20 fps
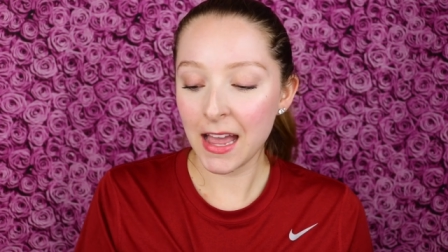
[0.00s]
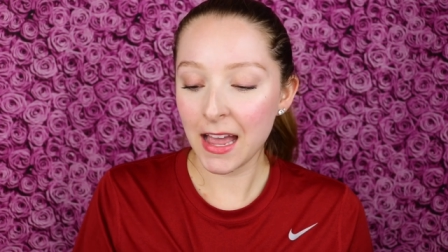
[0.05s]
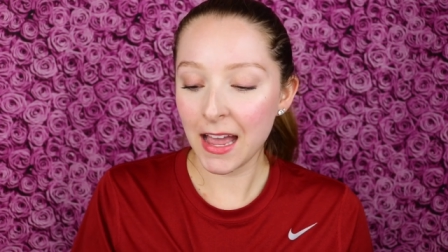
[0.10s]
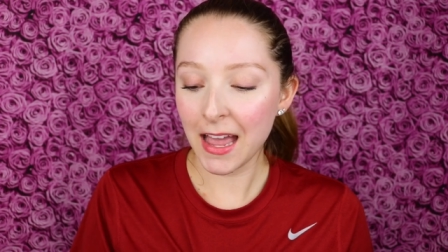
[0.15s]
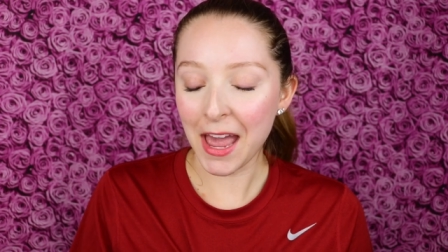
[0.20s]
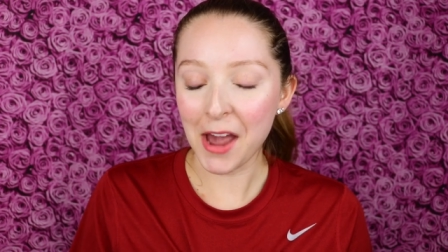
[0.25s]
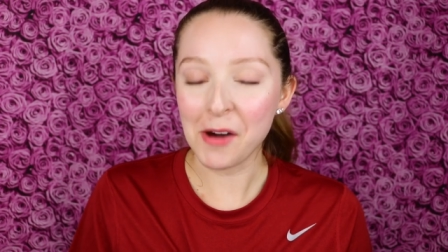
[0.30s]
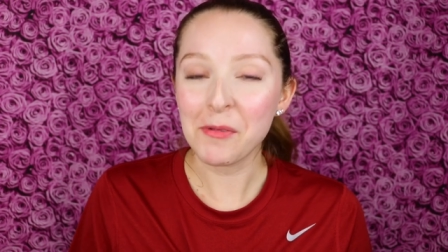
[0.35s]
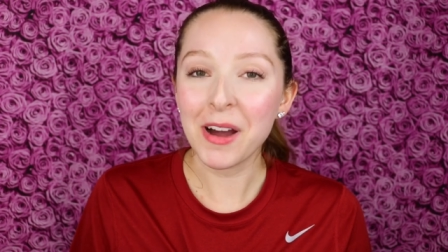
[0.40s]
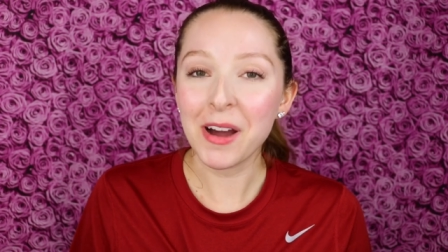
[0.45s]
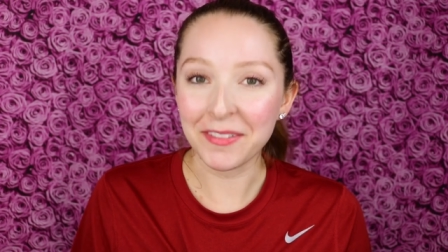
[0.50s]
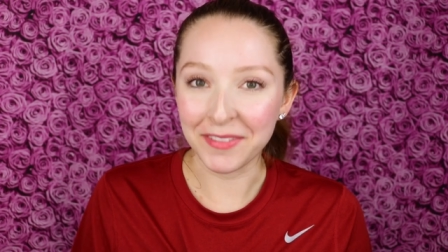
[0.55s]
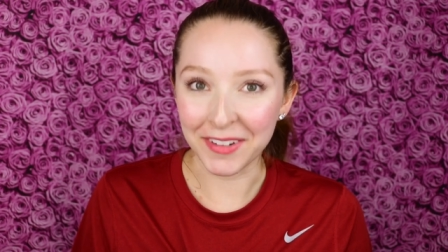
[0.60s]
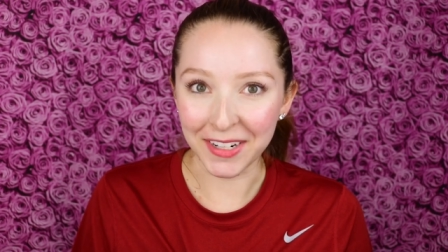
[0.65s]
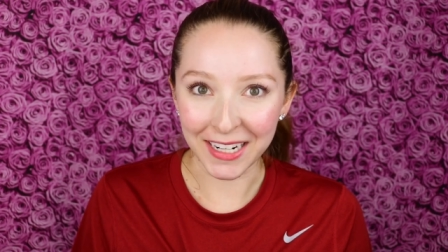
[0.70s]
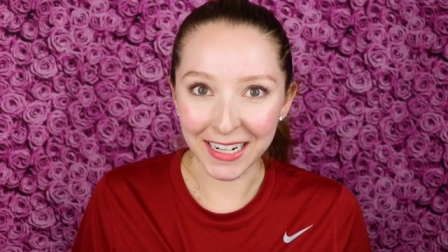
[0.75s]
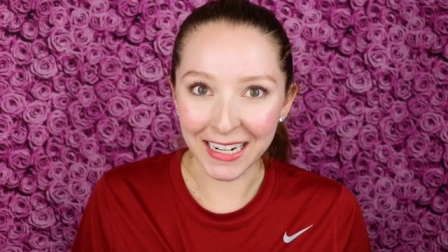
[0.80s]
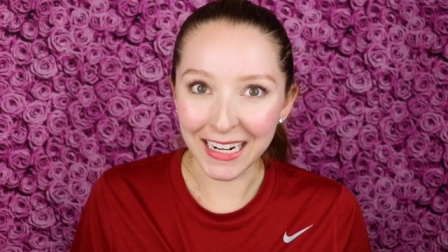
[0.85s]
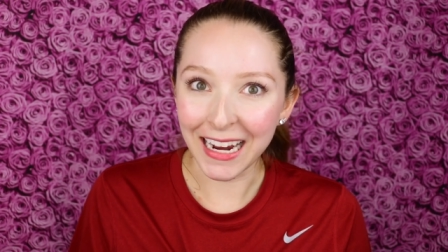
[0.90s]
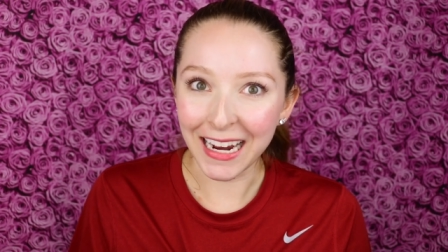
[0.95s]

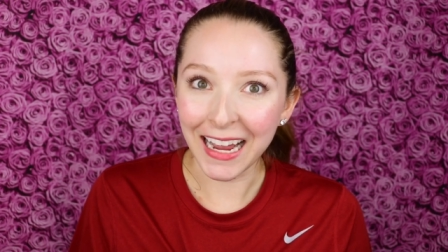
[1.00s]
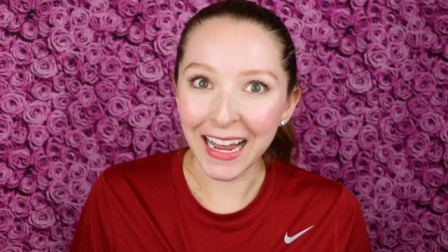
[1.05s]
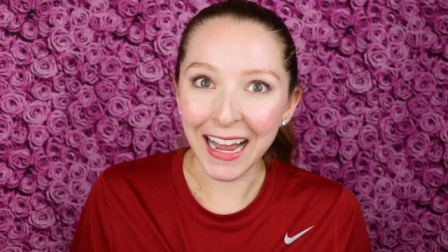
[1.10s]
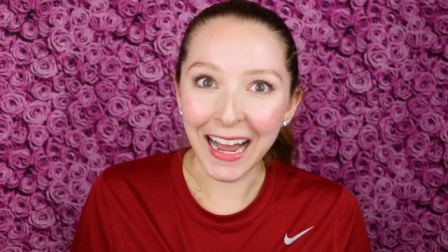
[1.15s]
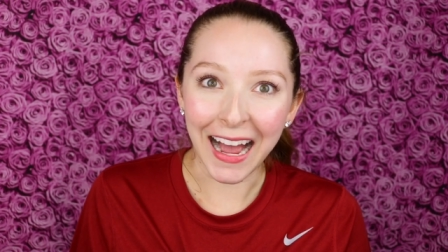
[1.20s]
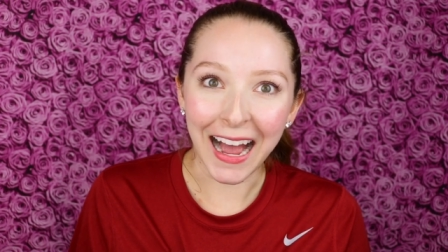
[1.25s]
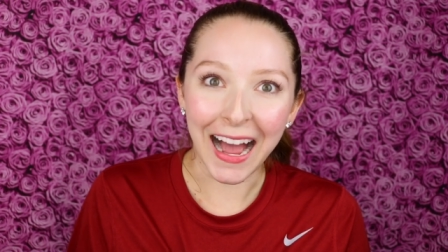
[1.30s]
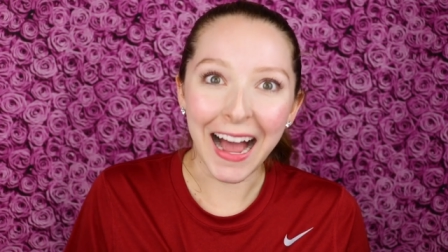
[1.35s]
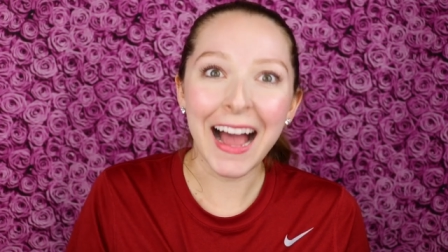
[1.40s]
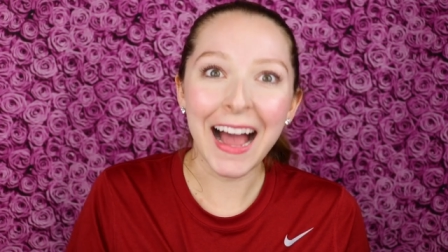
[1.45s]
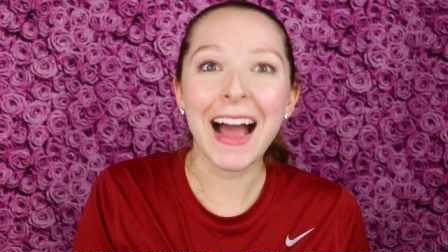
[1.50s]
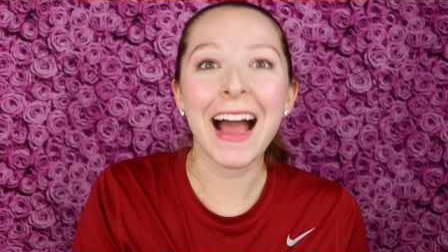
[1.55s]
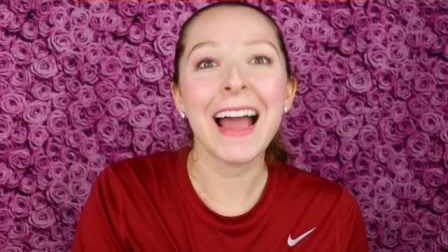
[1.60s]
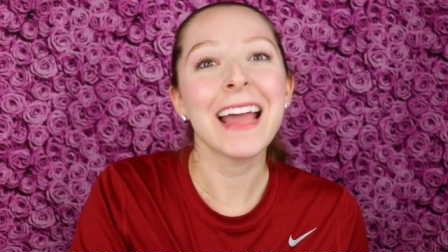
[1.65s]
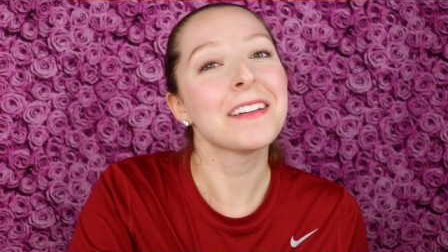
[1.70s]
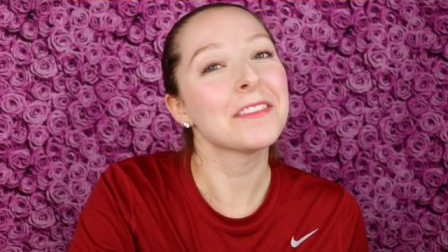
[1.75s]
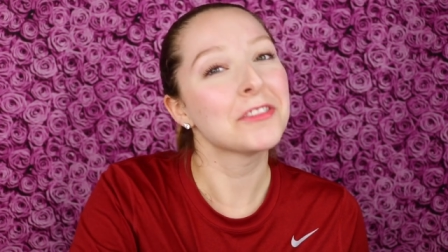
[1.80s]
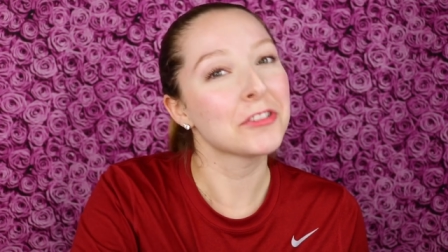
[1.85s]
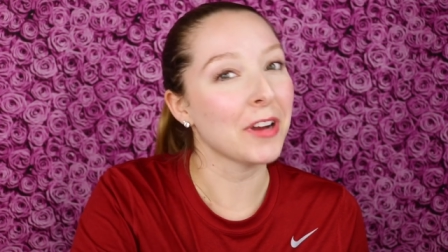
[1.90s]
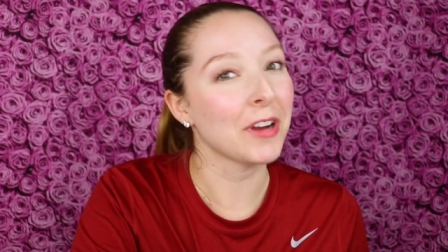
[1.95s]
However, I
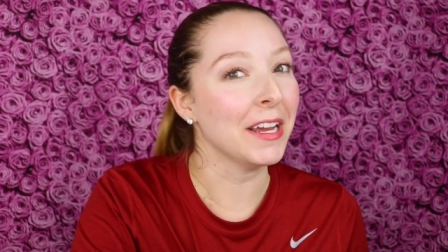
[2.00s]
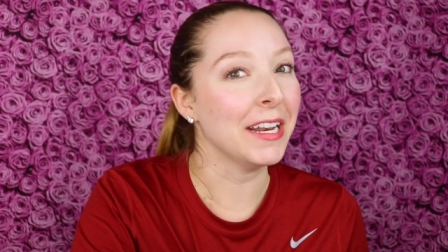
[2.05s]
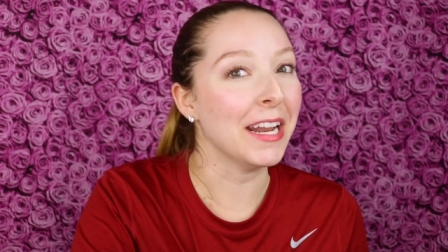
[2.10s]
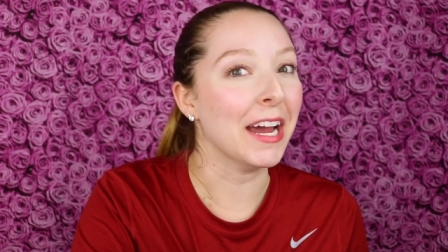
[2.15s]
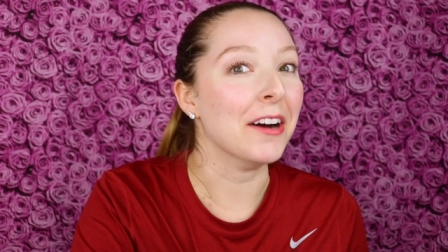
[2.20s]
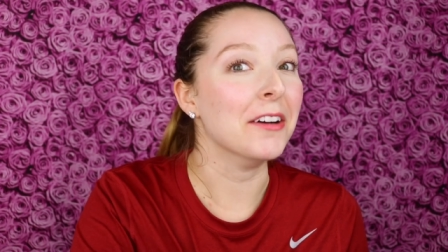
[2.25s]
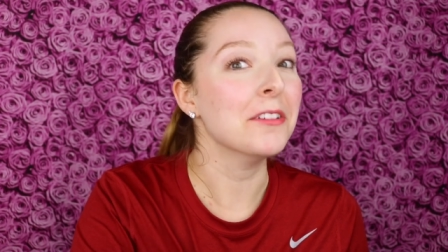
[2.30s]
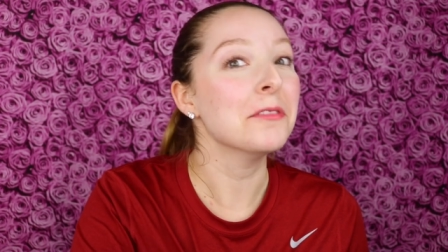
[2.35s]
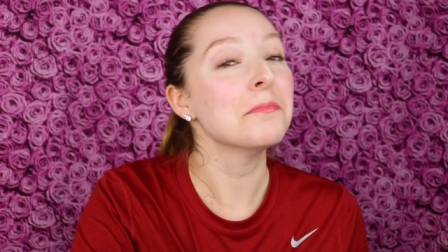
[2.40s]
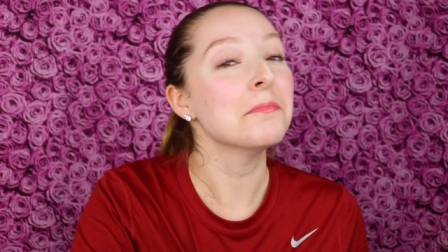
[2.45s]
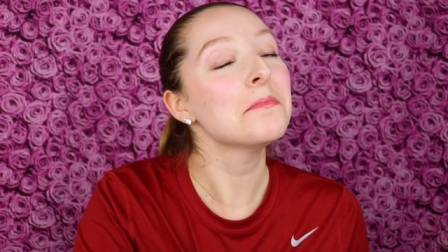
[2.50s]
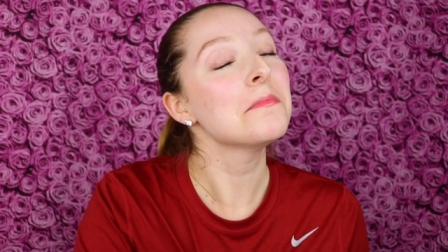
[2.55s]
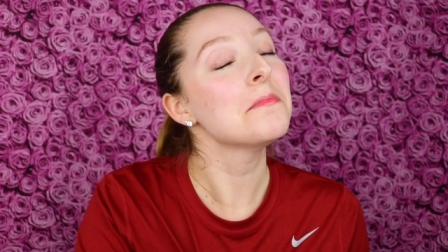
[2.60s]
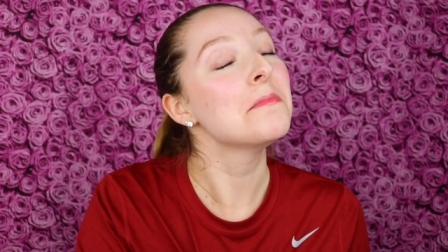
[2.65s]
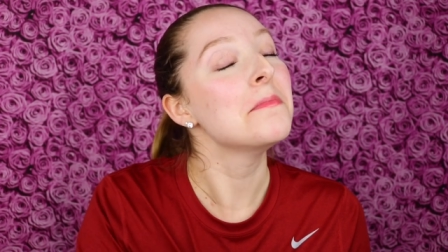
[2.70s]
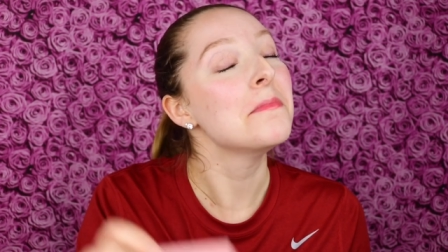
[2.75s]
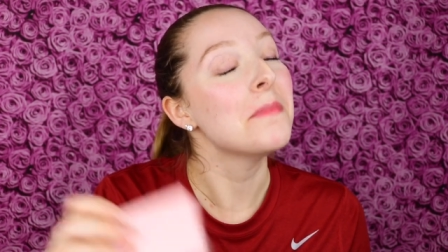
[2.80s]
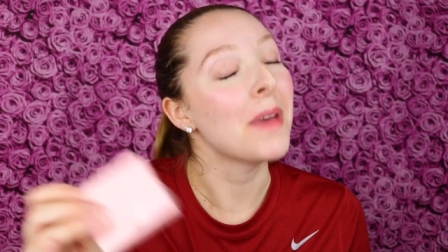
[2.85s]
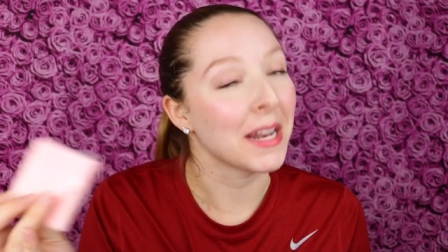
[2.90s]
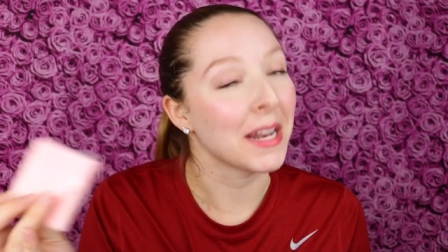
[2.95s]
have tried out
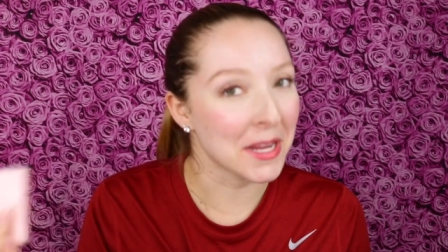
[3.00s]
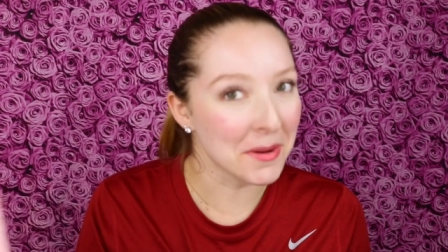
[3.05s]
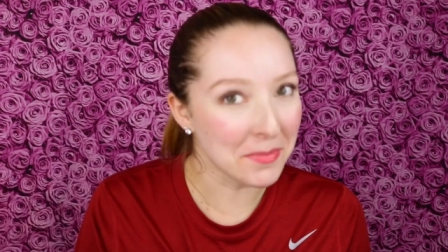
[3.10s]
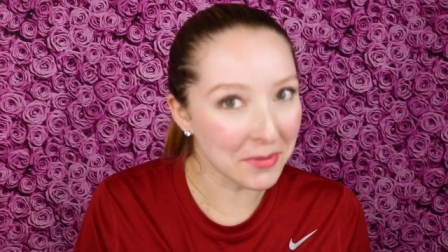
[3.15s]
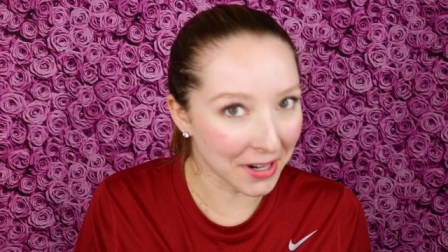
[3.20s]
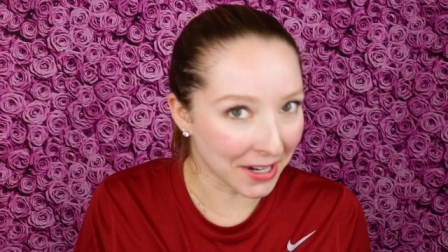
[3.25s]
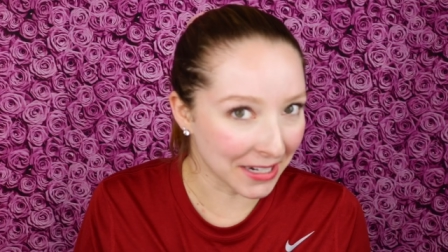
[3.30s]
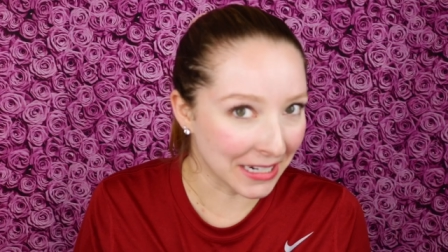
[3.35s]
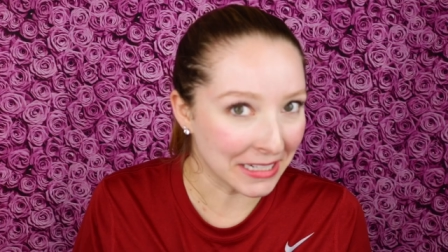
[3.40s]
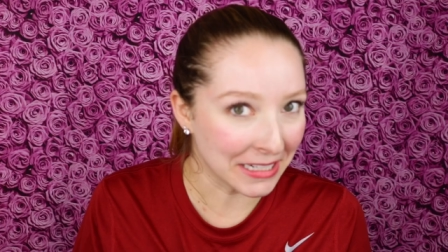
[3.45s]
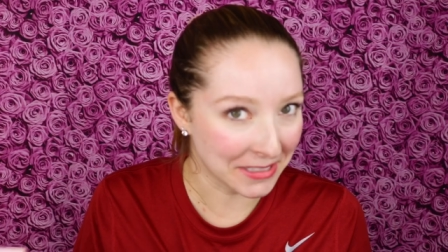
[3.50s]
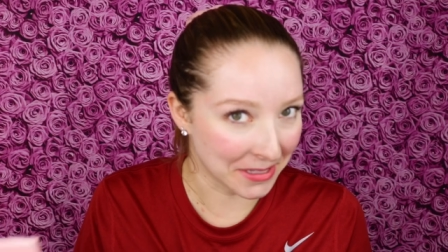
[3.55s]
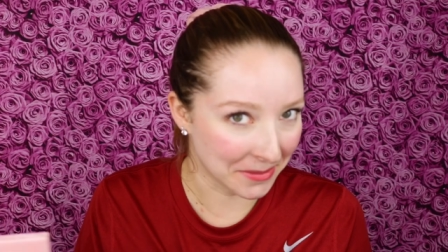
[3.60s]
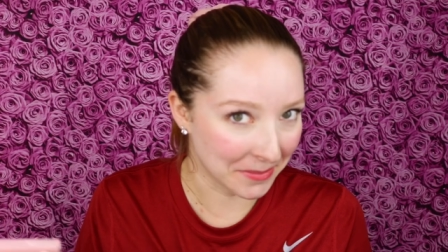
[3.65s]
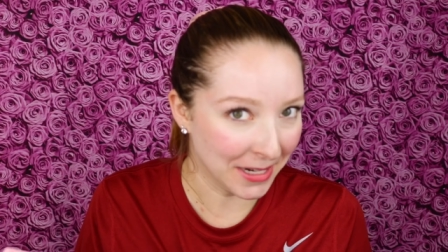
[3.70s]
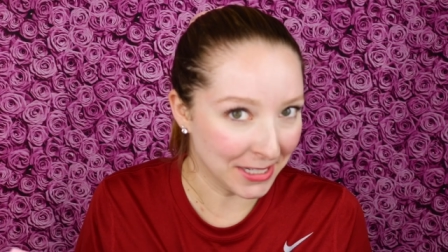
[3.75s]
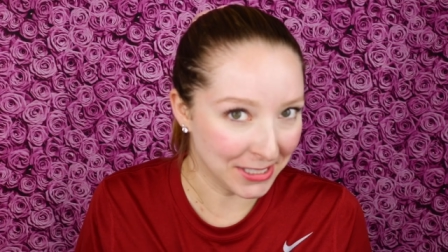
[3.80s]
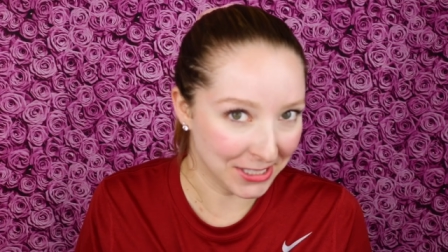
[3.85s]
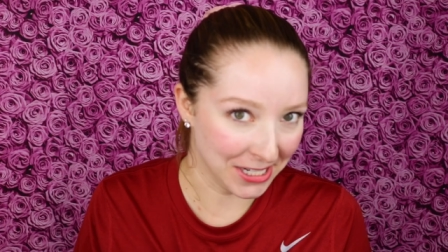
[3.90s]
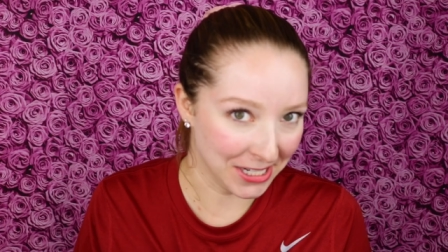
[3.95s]
many products on
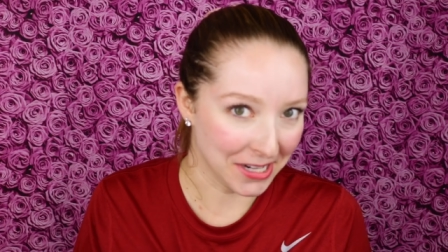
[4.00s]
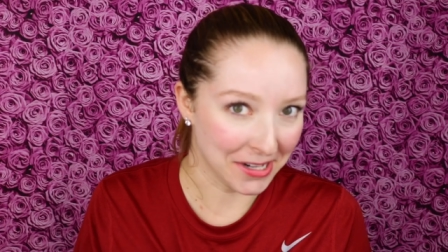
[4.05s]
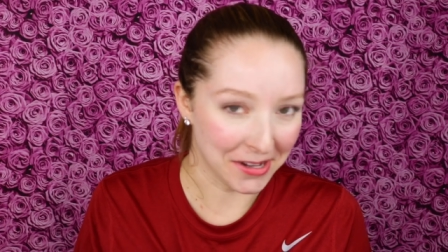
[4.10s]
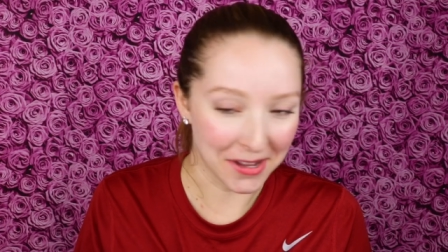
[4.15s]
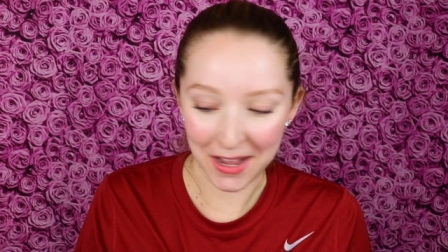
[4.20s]
my channel,